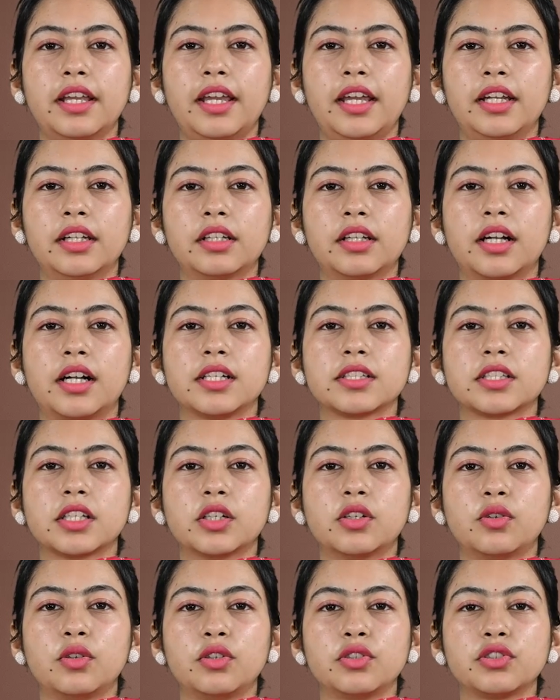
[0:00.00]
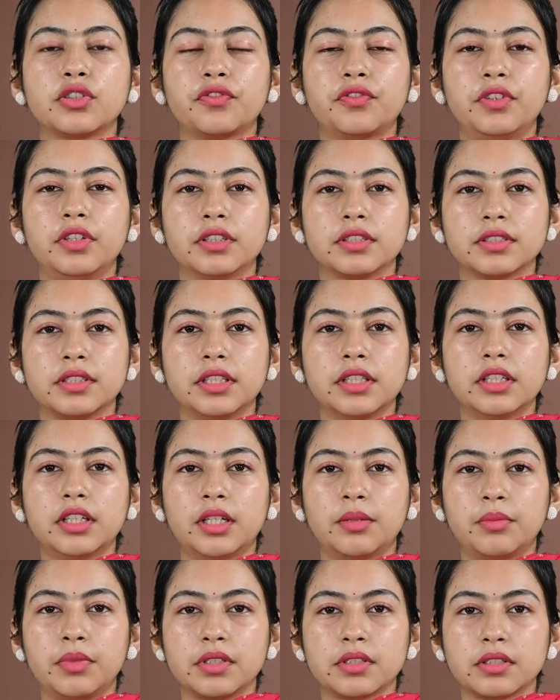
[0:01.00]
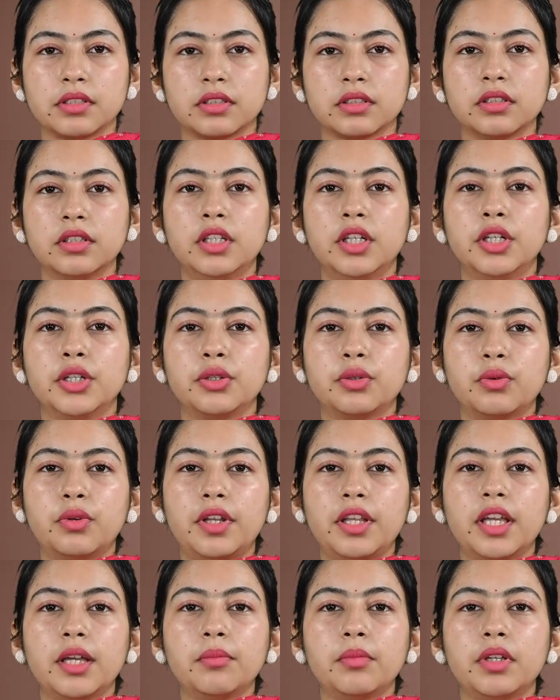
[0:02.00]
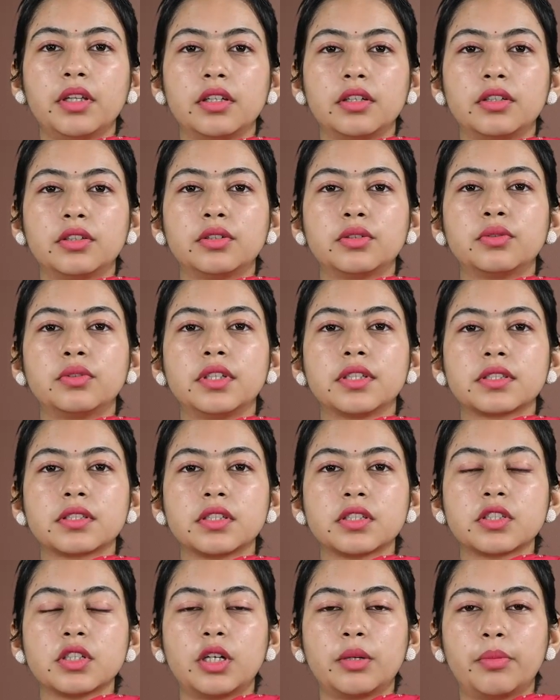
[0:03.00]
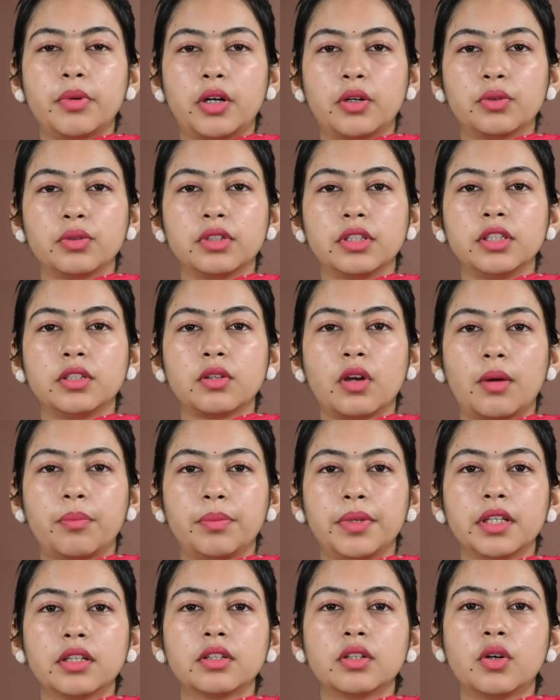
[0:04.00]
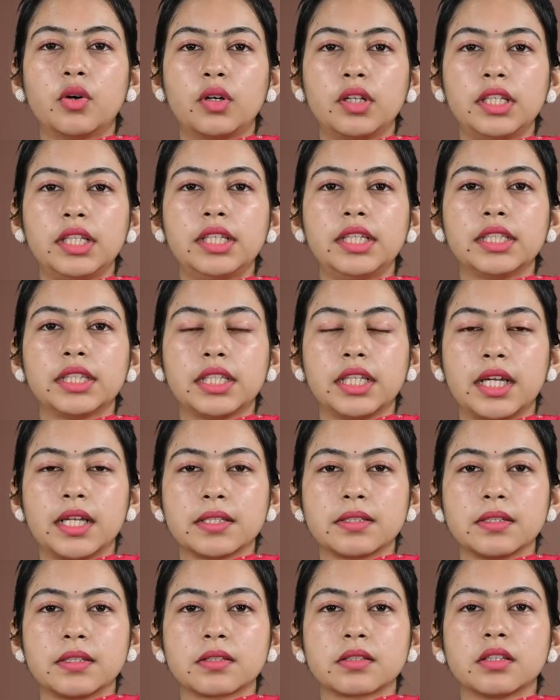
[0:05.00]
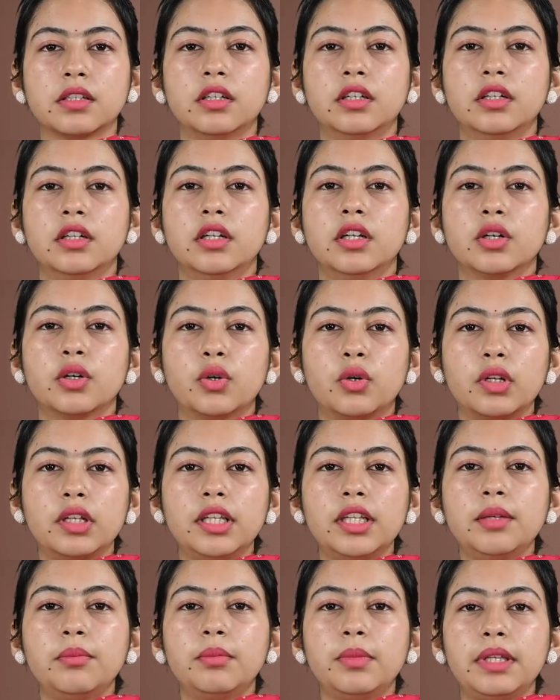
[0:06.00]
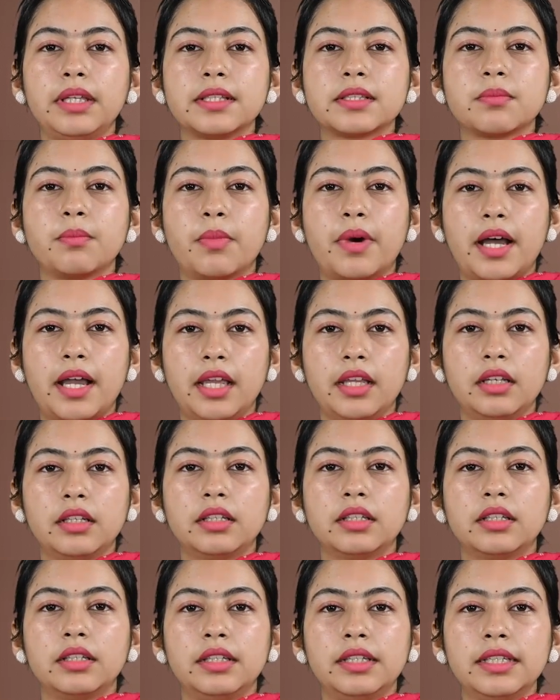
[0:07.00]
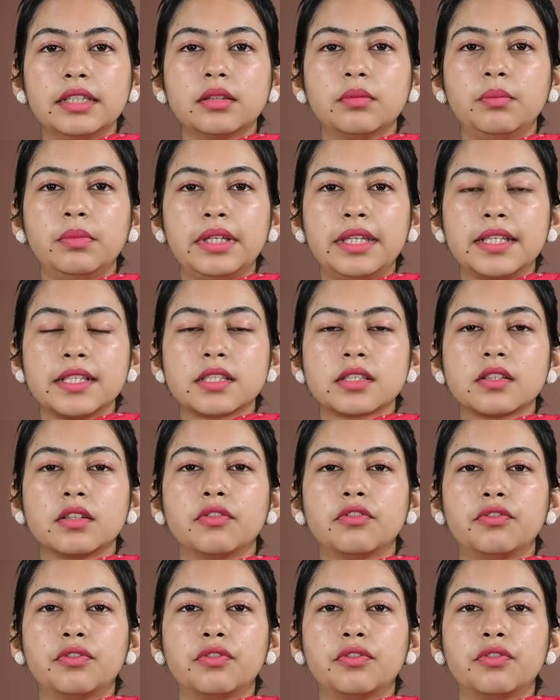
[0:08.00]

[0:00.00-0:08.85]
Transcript: at Khalsa College of Nursing, Amritsar. Today I am here to discuss about the topic cholelithiasis. Chole means bile, lith means